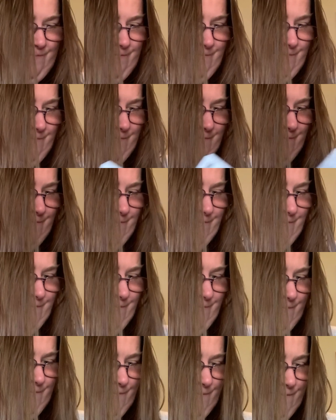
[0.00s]

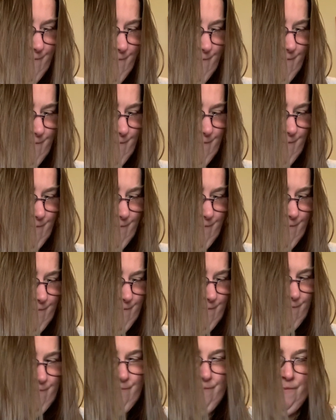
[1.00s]

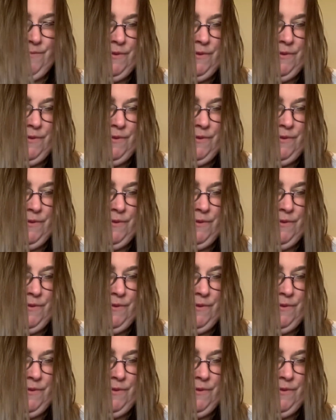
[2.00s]
(no one is talking)